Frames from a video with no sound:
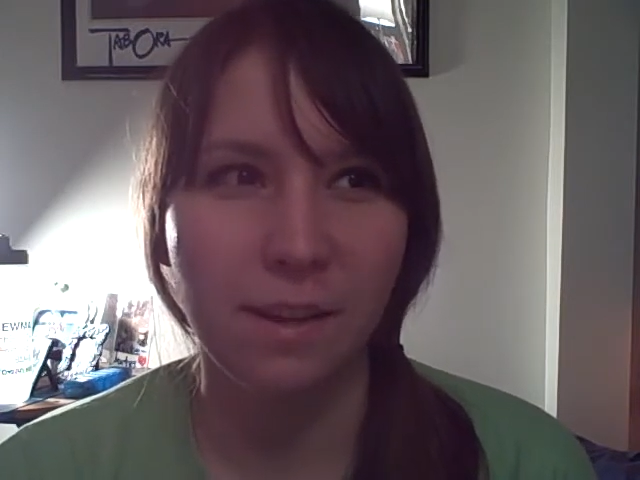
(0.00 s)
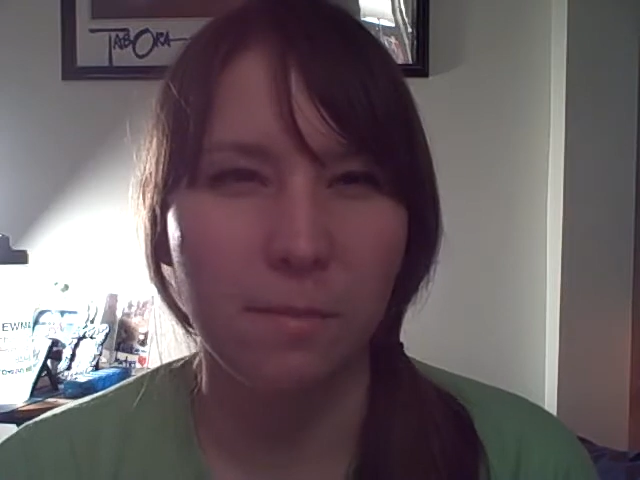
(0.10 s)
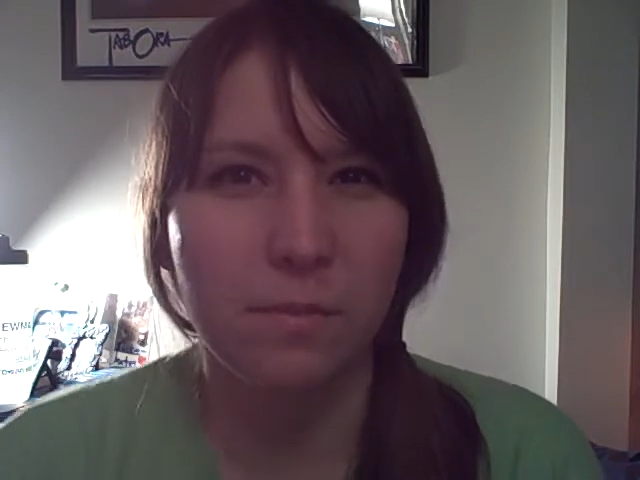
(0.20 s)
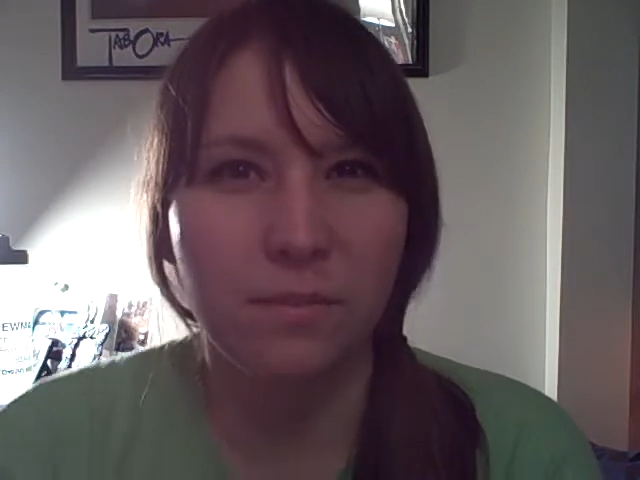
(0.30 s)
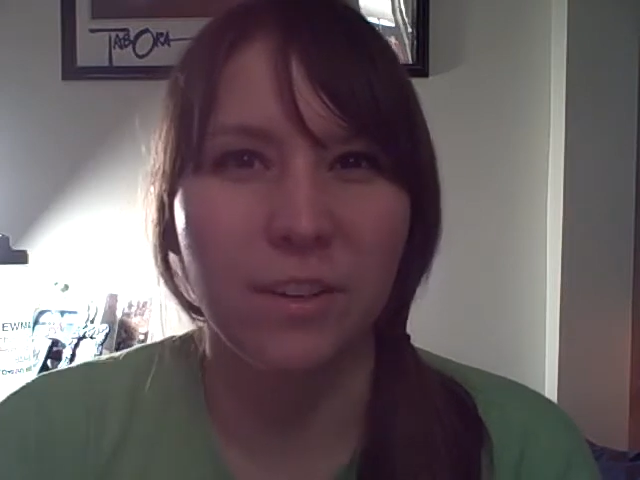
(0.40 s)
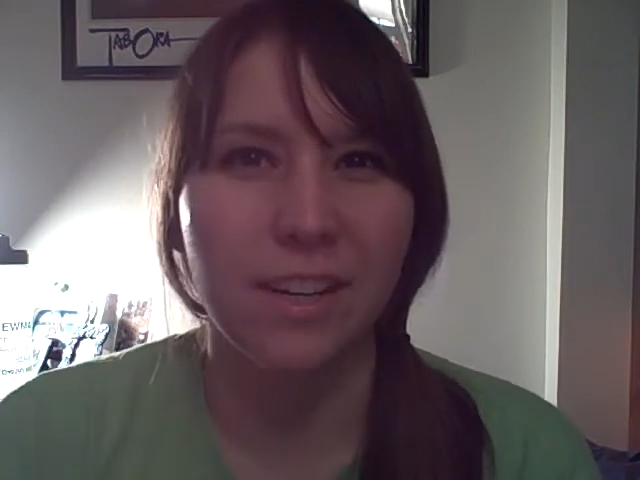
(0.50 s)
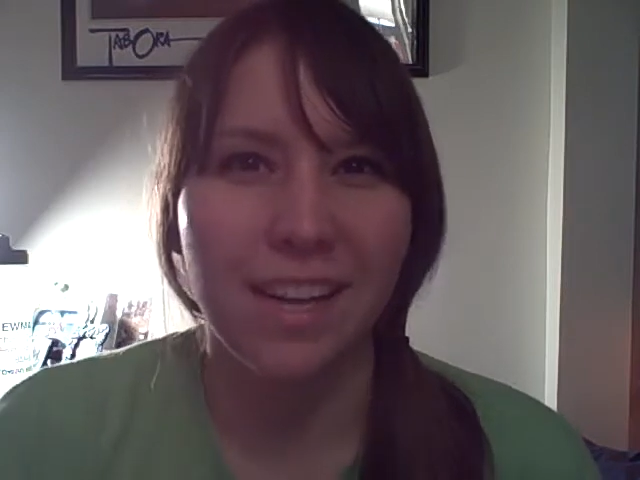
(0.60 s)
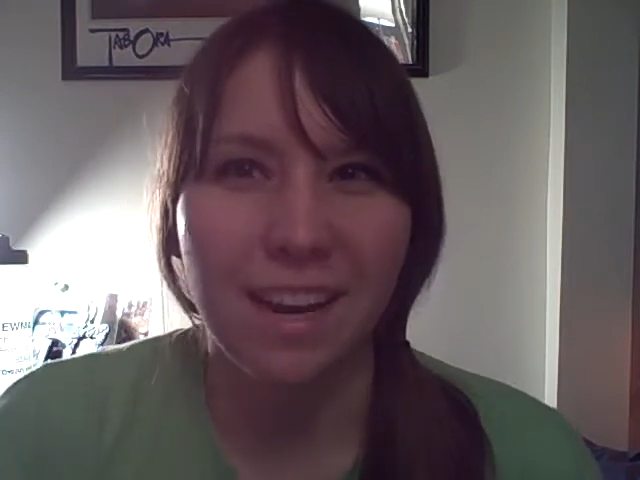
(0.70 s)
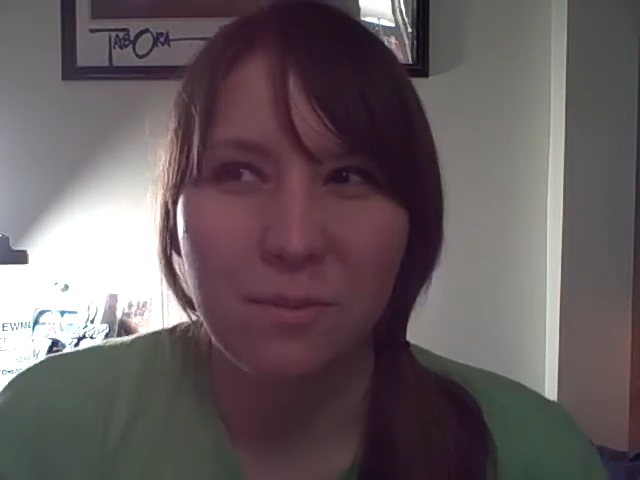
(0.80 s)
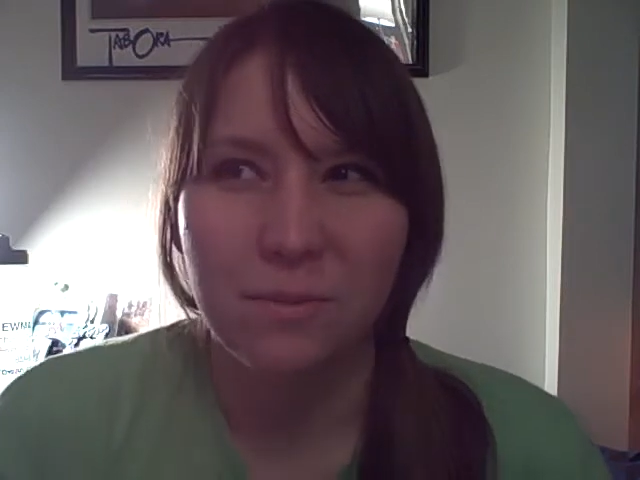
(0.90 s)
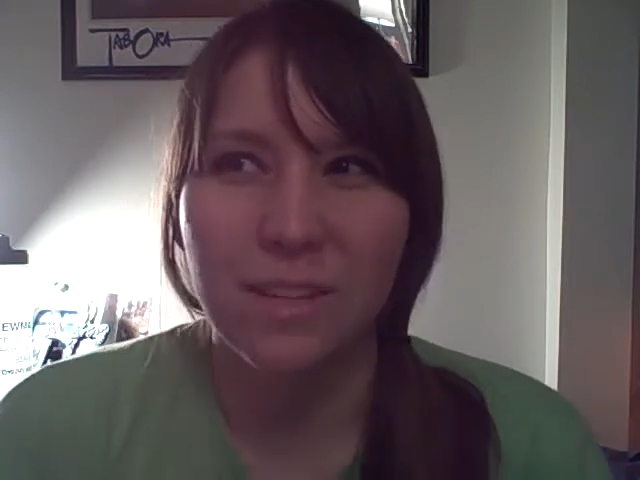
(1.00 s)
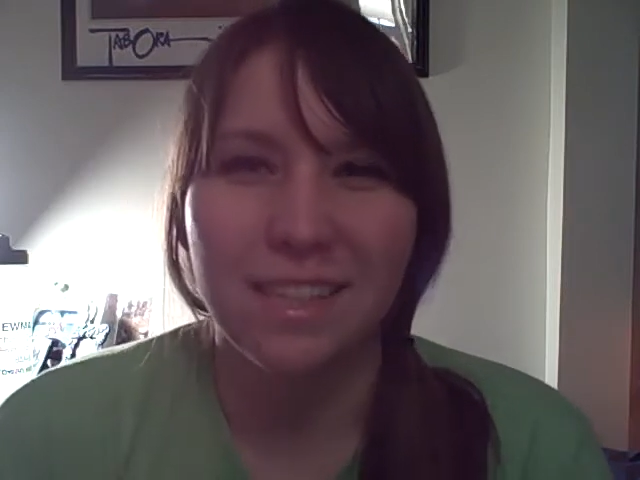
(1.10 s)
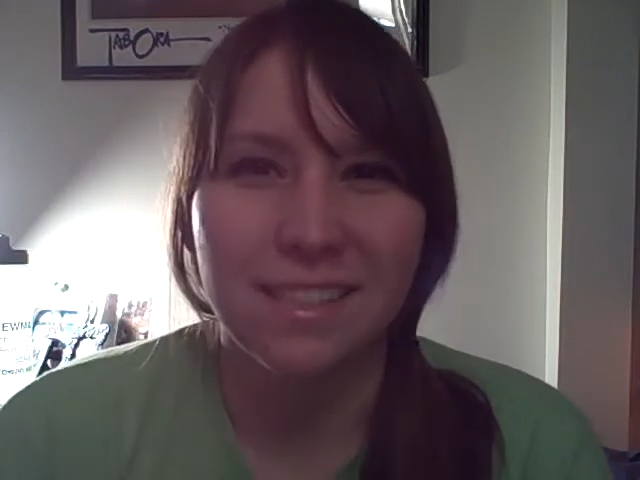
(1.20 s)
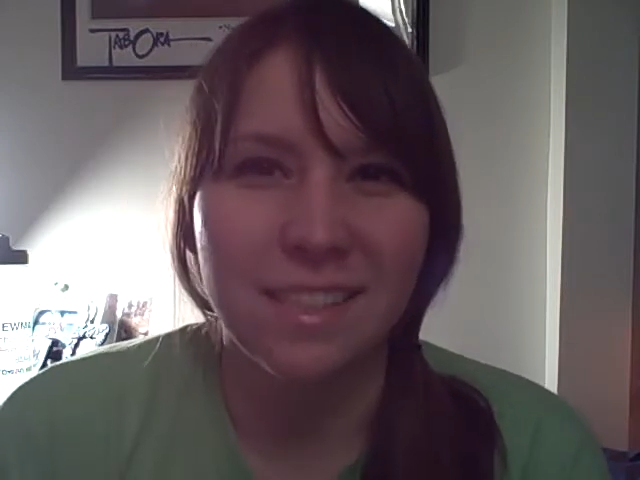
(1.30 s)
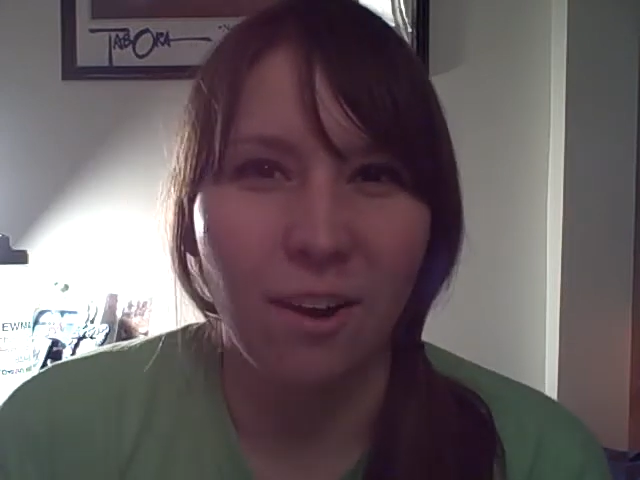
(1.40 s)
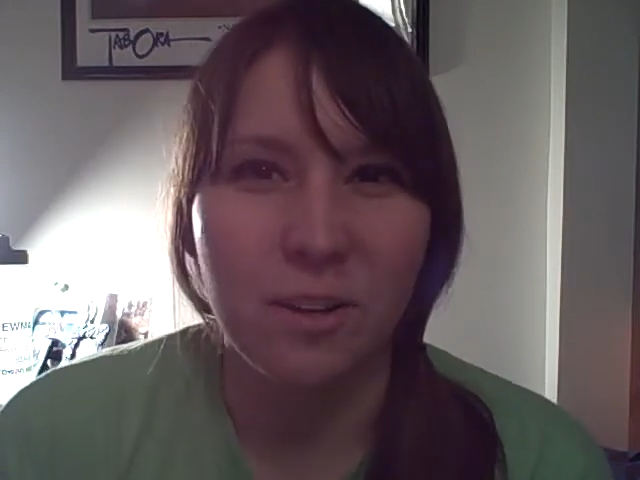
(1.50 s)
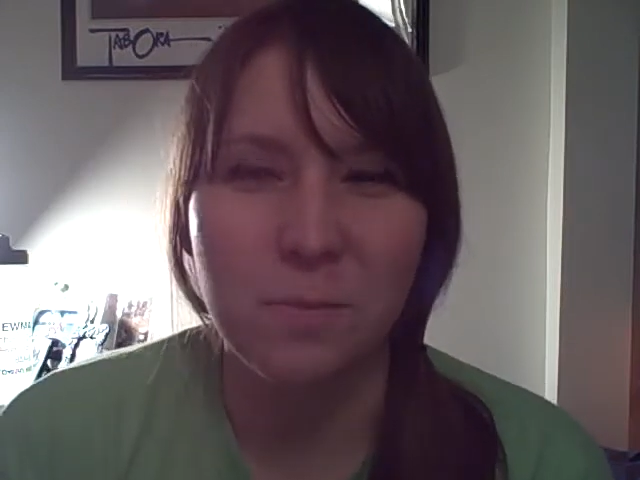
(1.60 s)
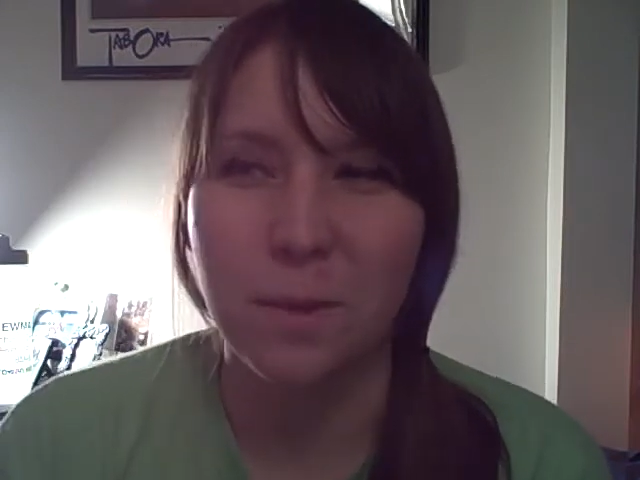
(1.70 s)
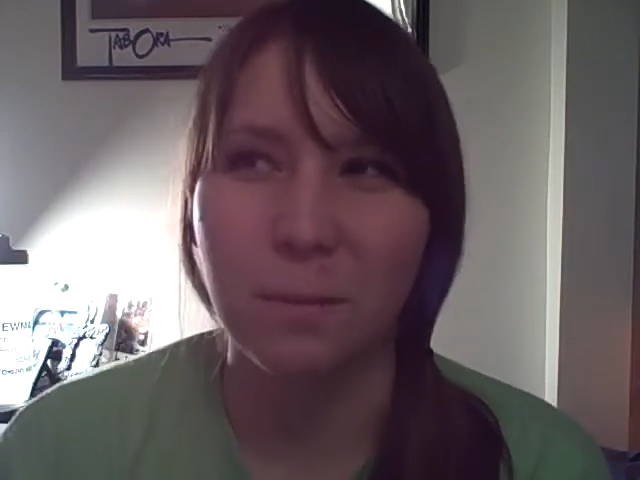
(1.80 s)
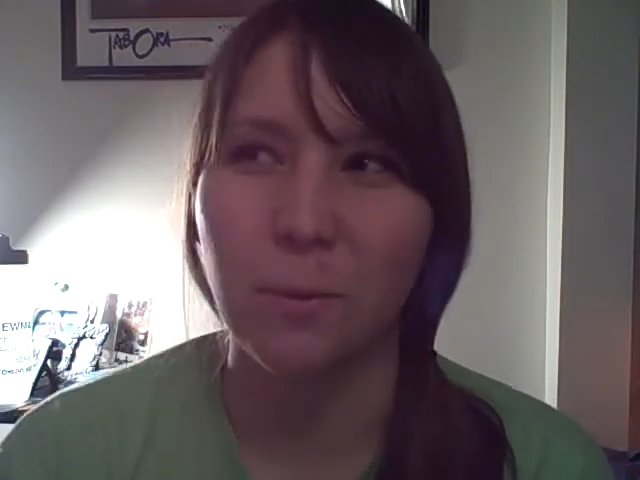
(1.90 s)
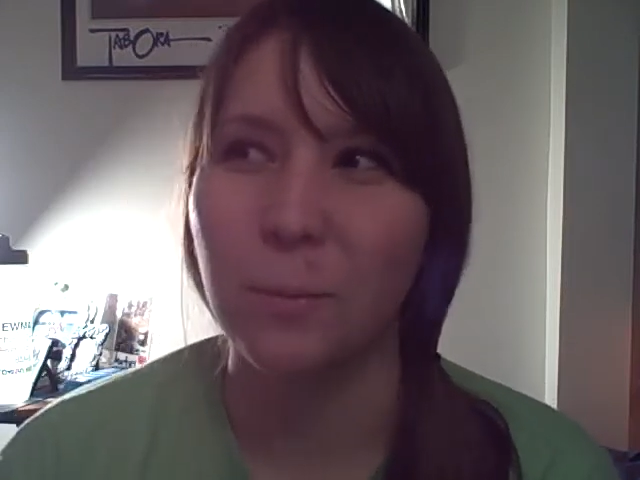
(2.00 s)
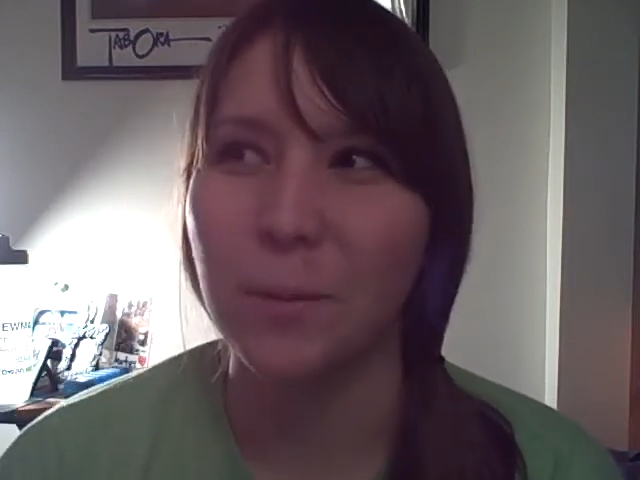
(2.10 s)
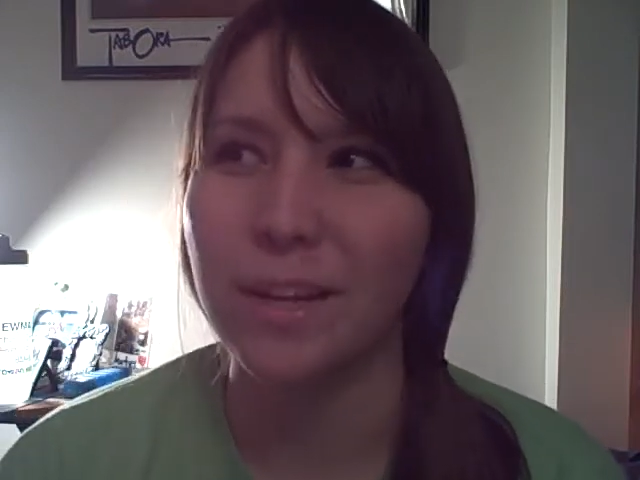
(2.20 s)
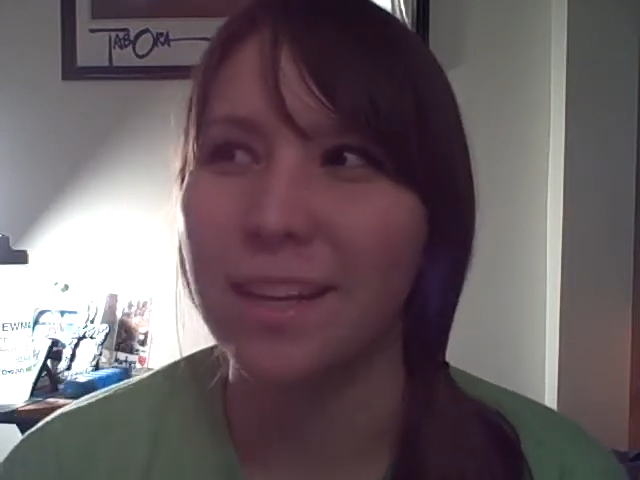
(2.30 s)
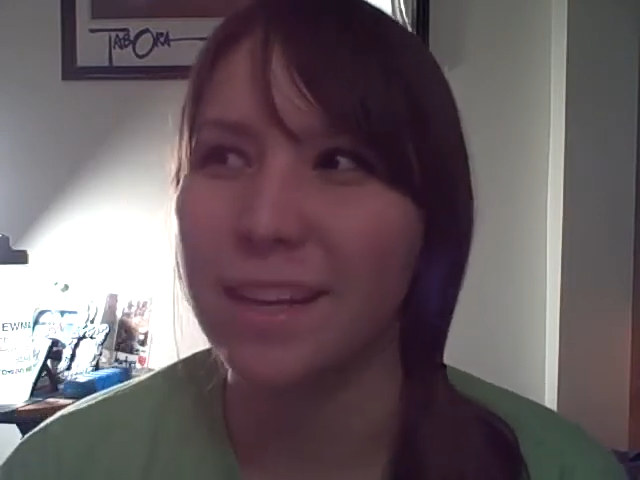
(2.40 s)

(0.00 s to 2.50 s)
I'm very I don't like to touch people but